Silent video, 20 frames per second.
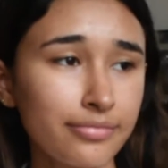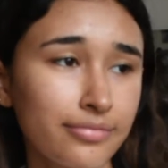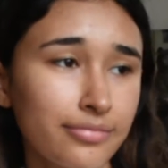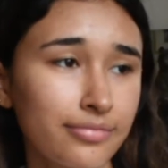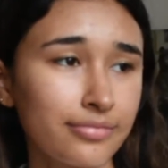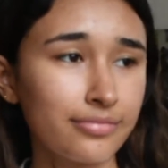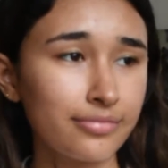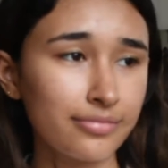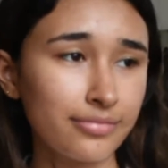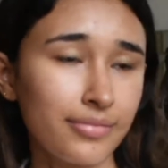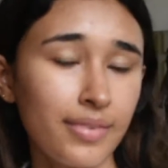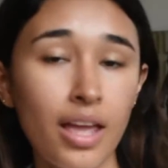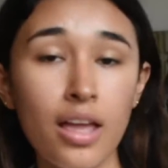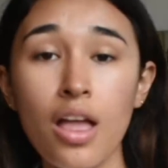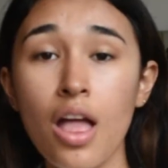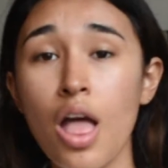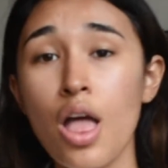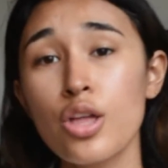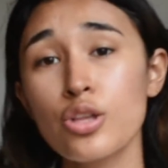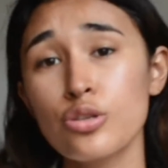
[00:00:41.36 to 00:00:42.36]
And
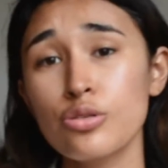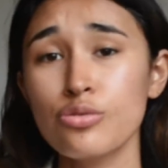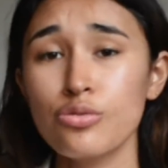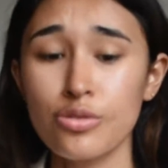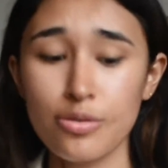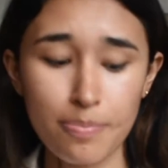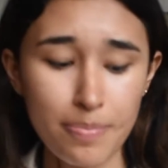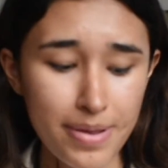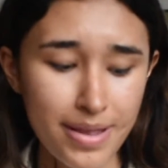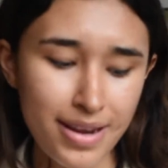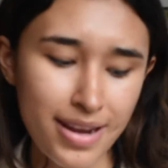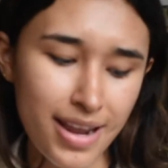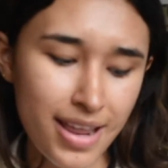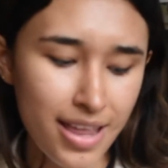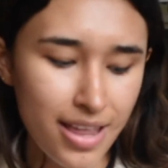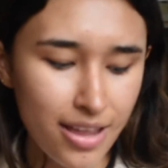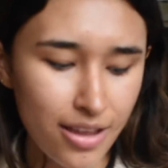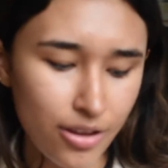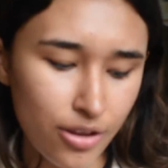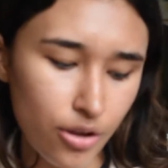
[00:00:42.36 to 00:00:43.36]
I'm doing a little
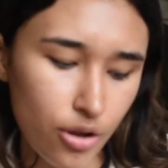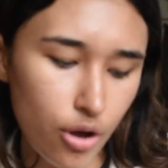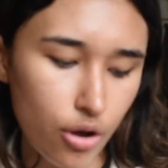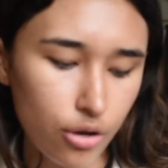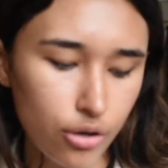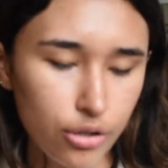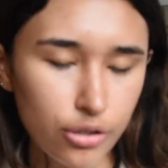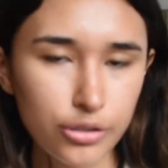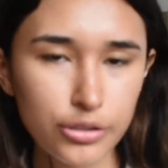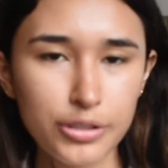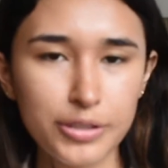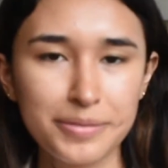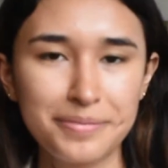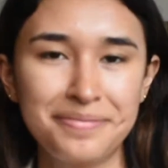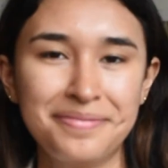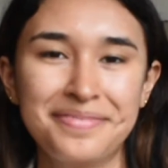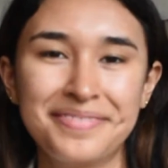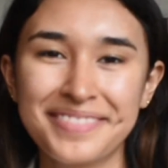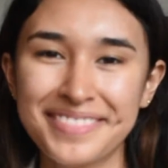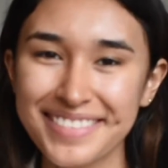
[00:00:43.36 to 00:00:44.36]
dance there.
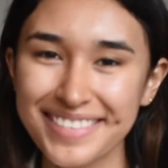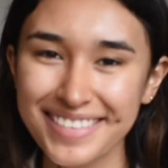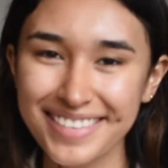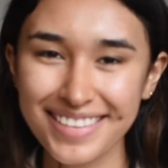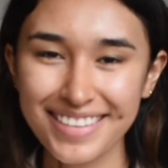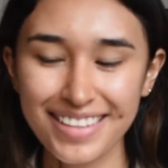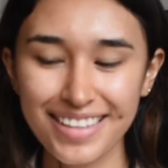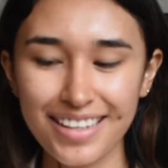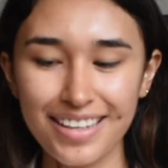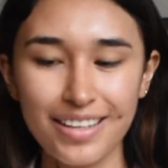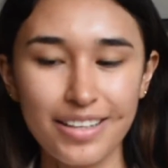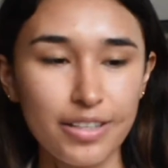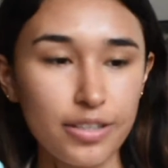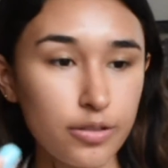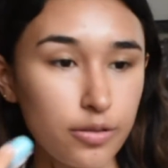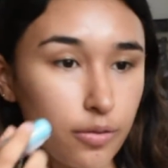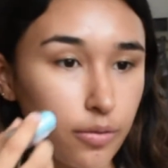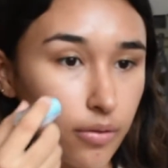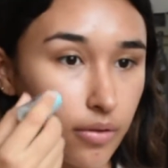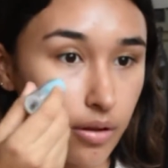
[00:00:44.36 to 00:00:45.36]
I don't know what that
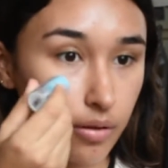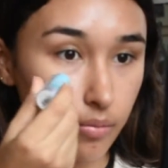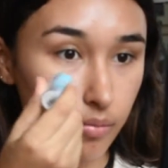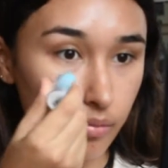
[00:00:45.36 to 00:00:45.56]
was.